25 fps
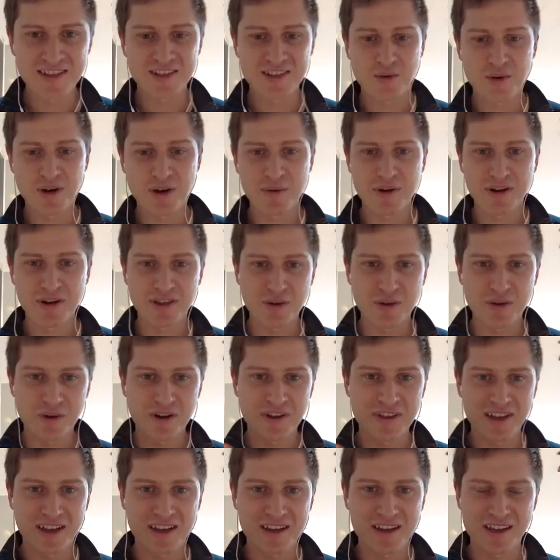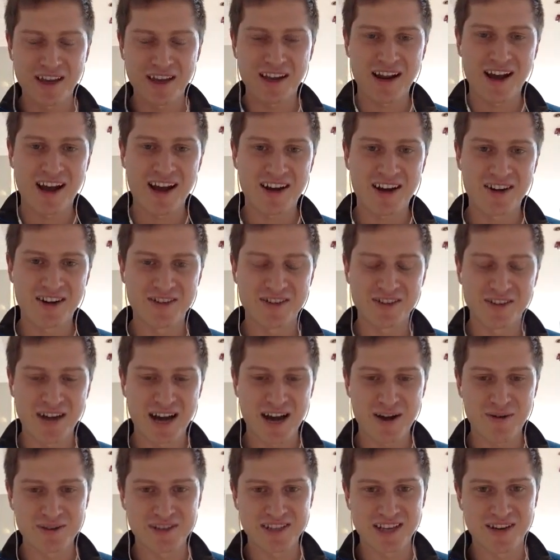so what about the one that that hired you?
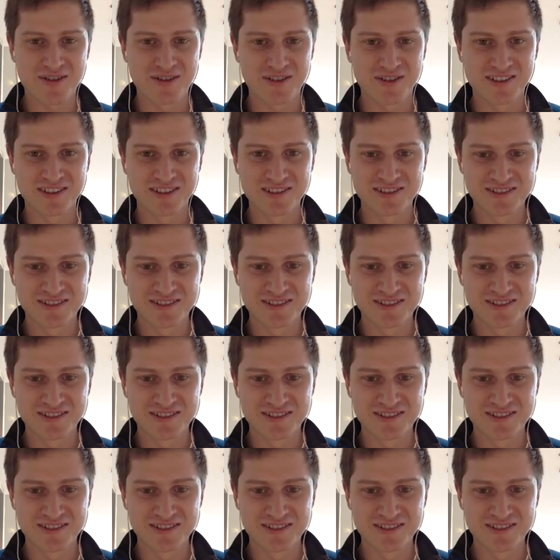How was that one?